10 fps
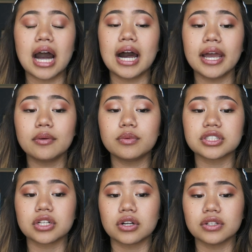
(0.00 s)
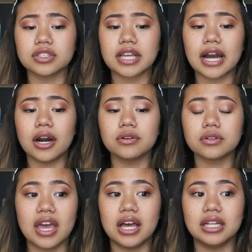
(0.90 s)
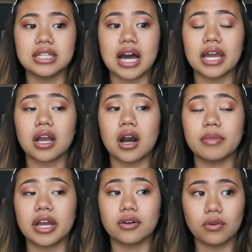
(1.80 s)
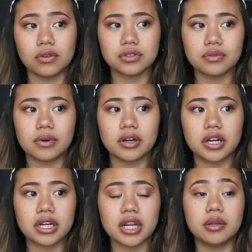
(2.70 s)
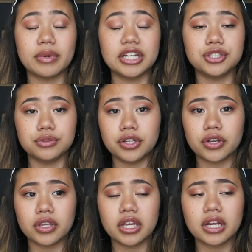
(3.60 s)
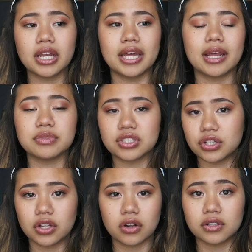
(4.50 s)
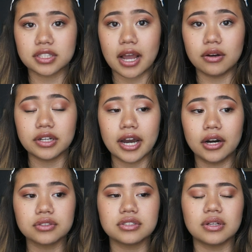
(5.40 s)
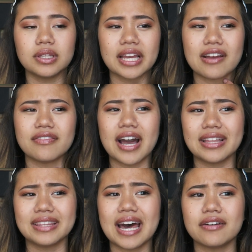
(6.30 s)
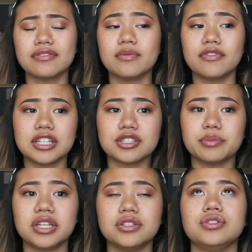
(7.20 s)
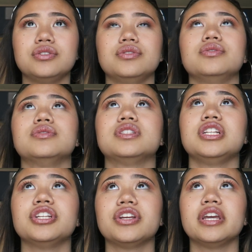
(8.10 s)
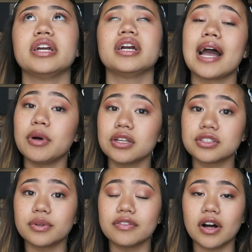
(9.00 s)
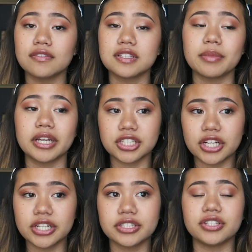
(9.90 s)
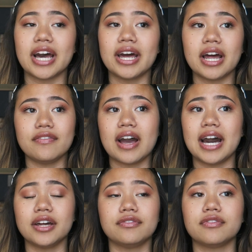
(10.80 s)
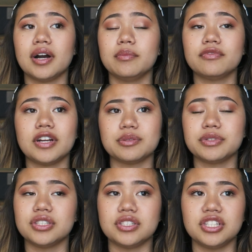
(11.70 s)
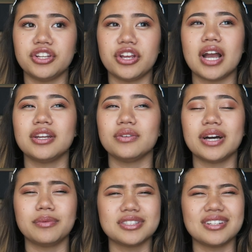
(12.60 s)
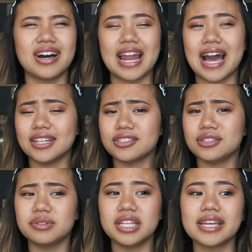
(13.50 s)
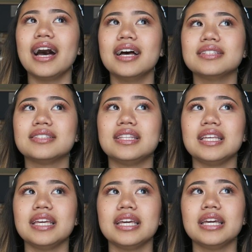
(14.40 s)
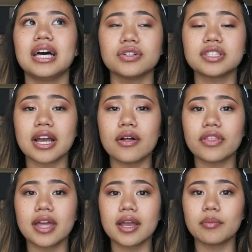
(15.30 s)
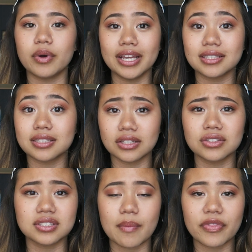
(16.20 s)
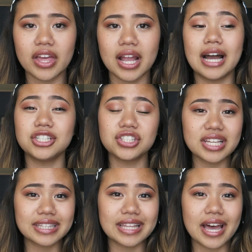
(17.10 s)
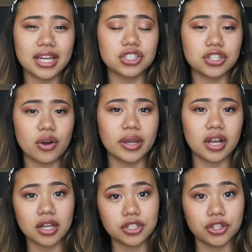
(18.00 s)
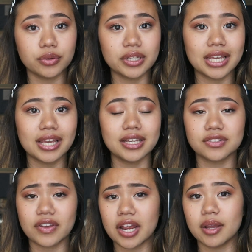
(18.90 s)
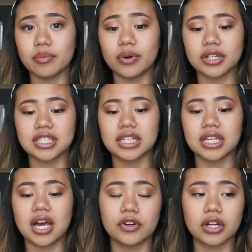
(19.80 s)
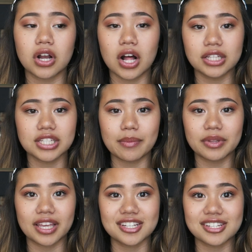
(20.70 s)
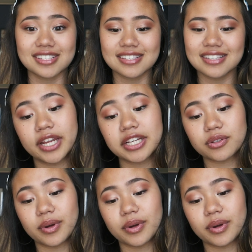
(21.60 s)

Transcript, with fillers: I was a Girl Scout and I got my gold award in my junior junior year and I'm still a Girl Scout now. So like I've had that from freshman to senior year. I'm also involved in my church that I've had from freshman to senior year. I know that one's not as unique as the Girl Scout thing, but it's still something. I just think that showing continuity is very important for college applications. Next